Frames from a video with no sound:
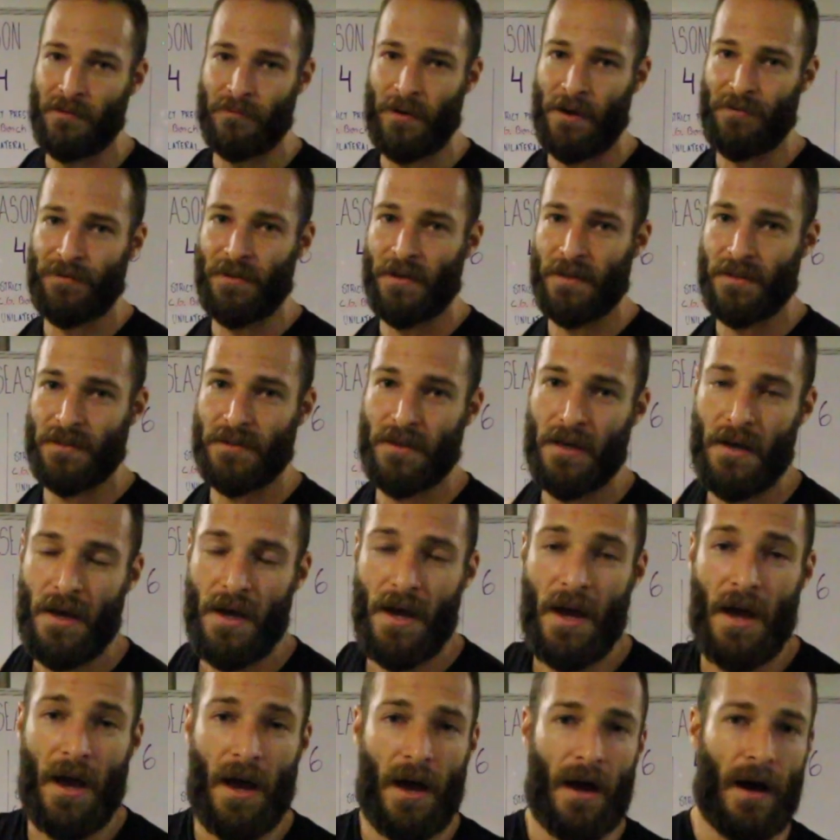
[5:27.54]
about this,
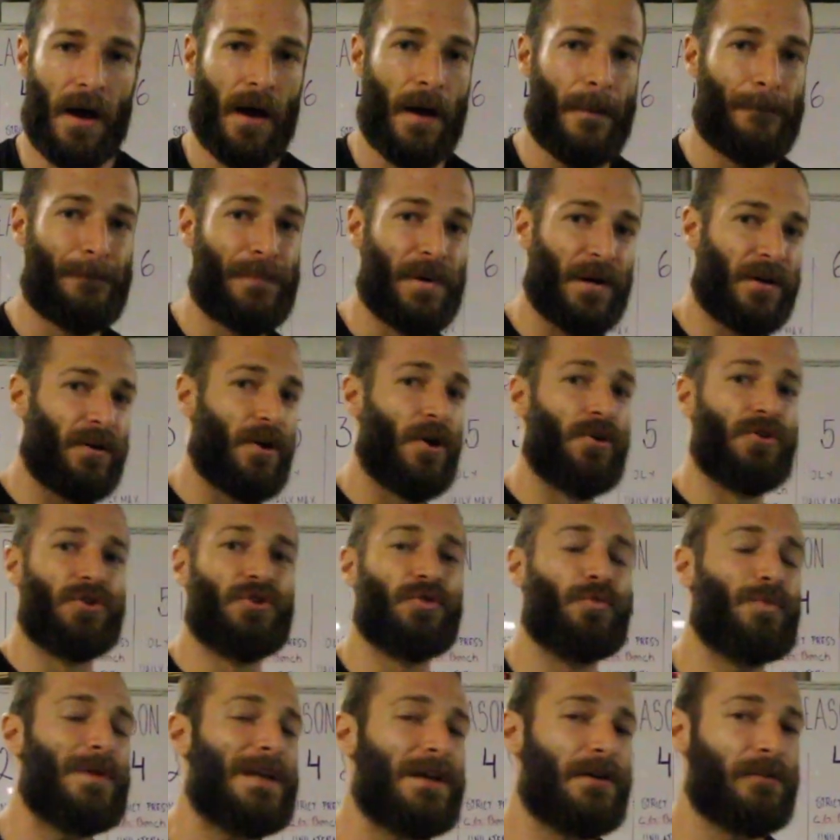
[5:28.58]
but coach,
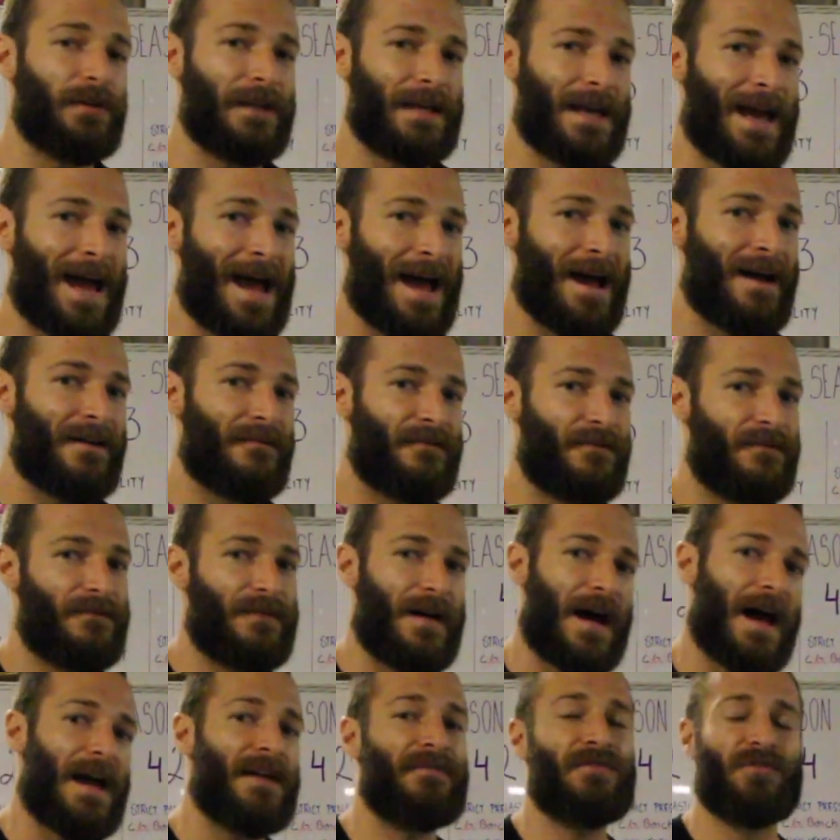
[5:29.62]
we only have
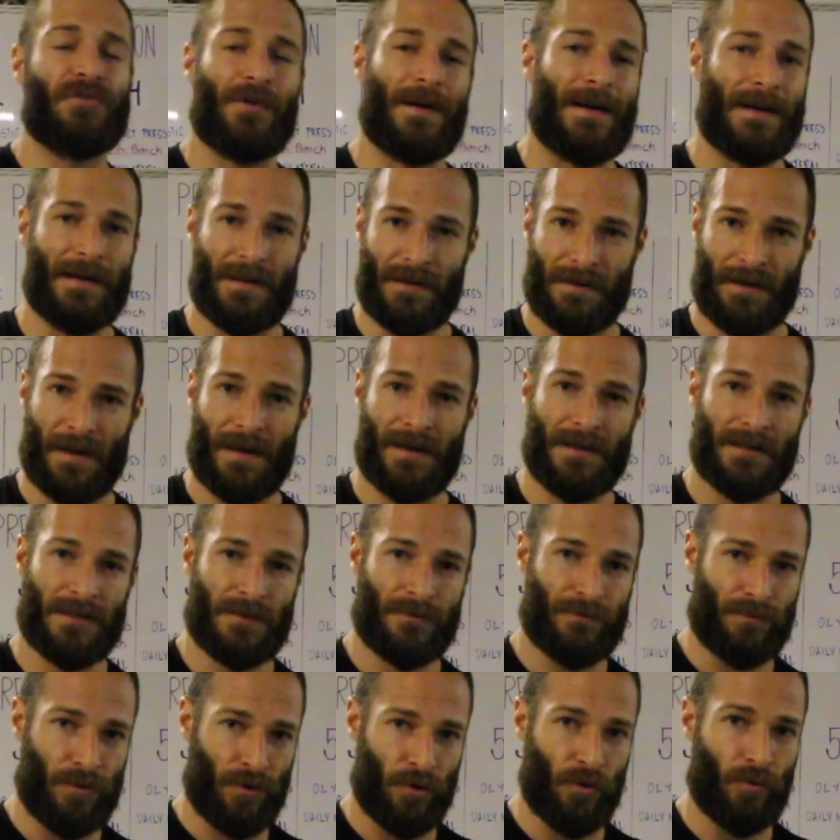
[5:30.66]
5 training days
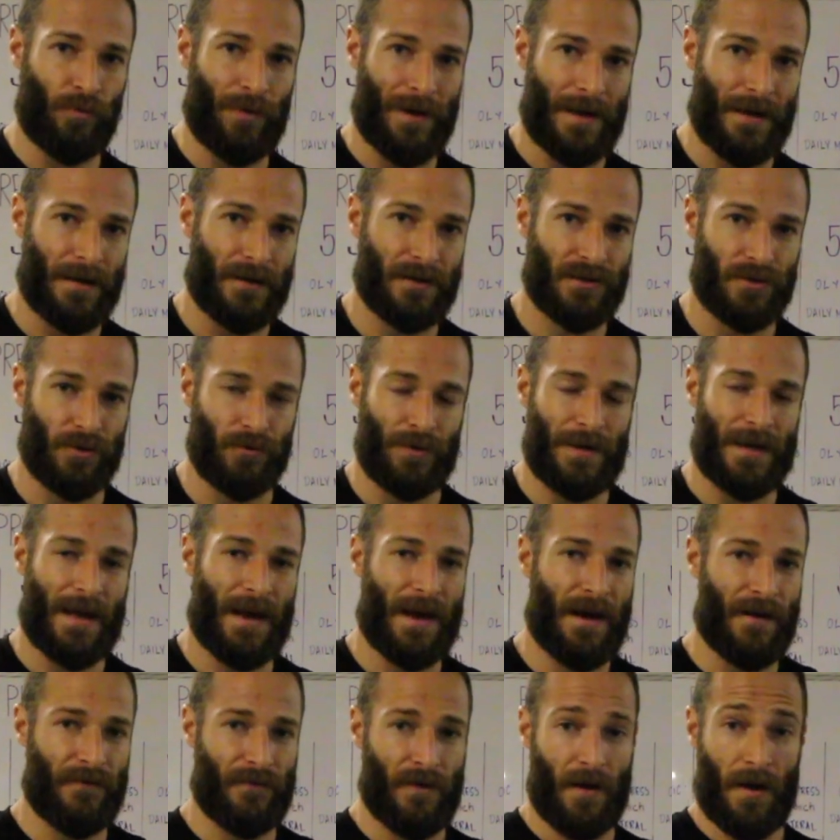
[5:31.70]
per week. So we
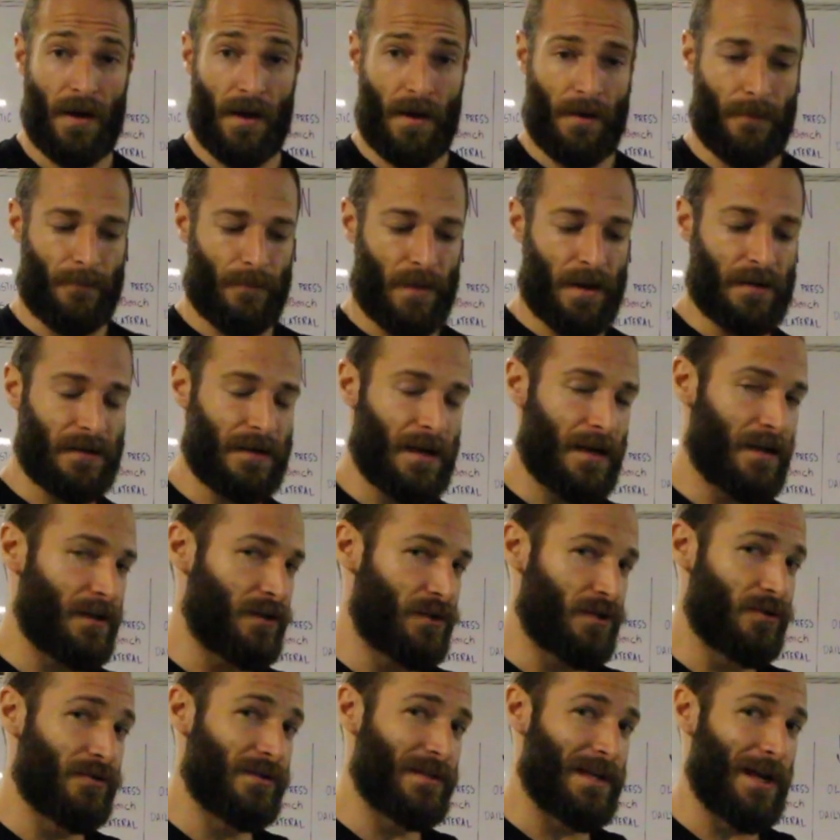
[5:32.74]
have Monday,
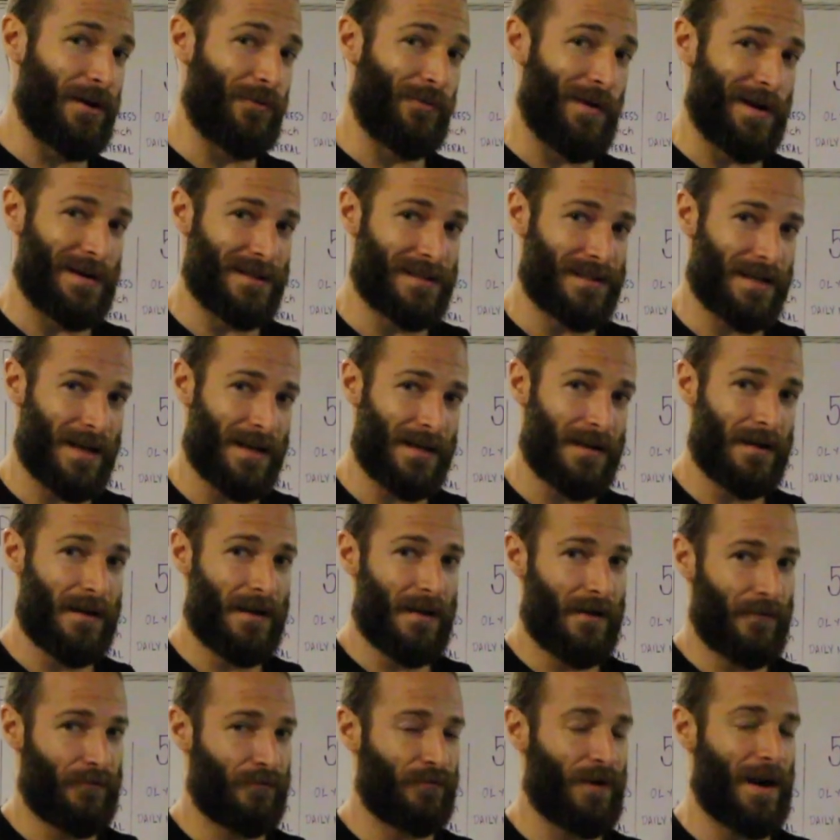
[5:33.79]
Tuesday, Wednesday,
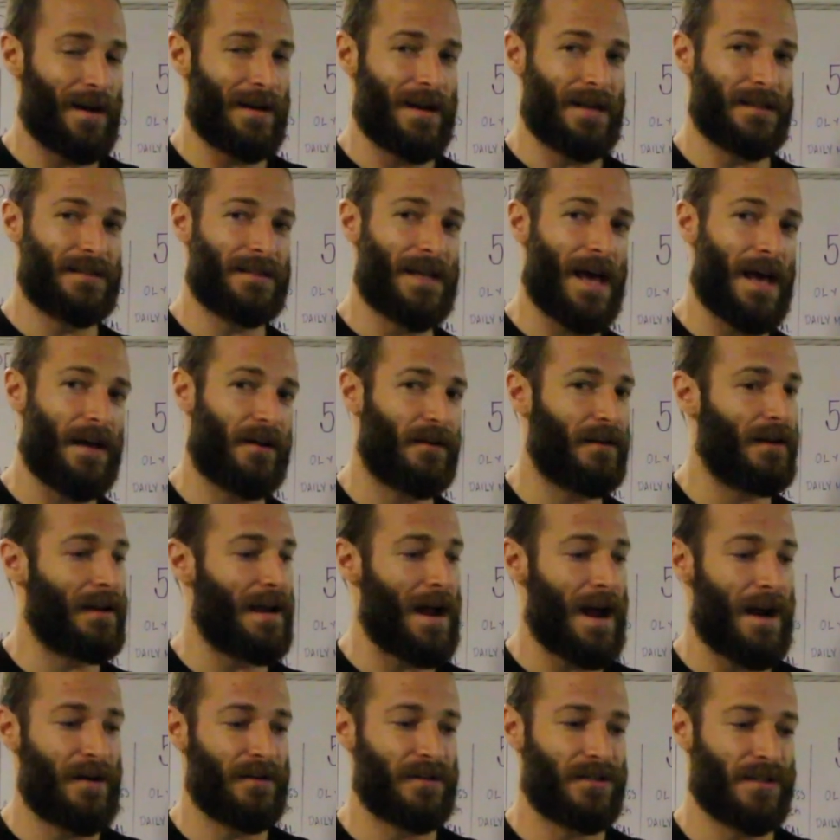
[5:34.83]
Friday, Saturday.
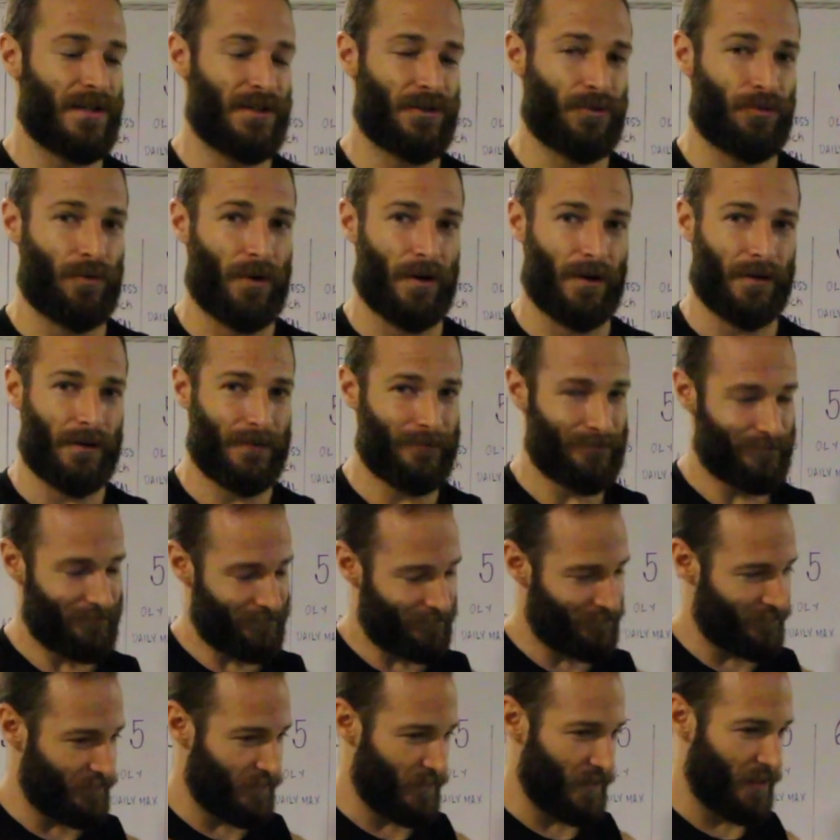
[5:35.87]
How does this work?
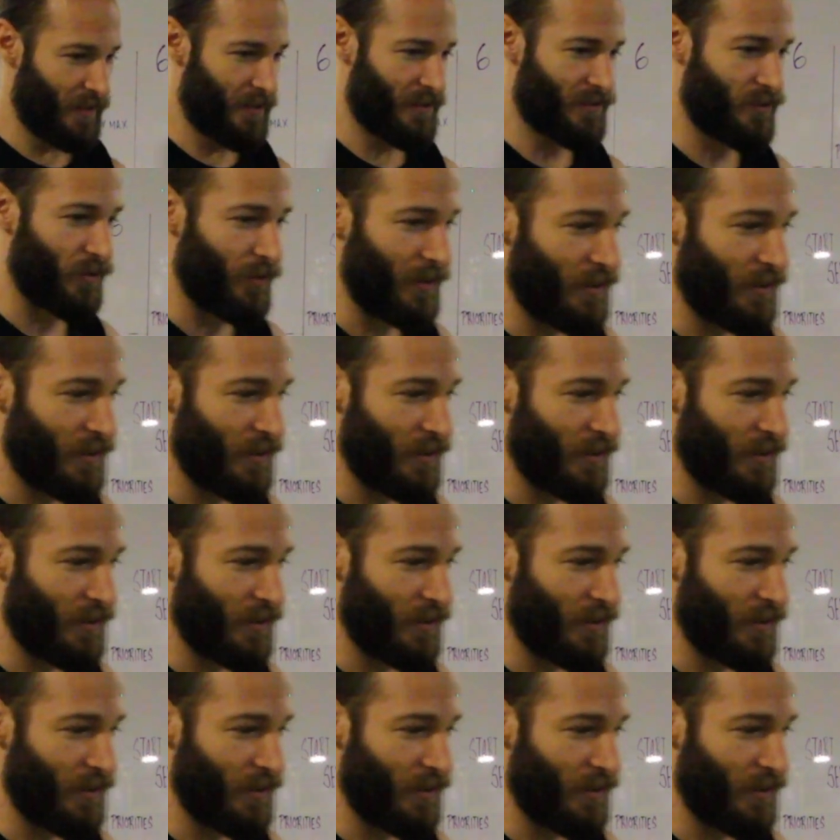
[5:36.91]
So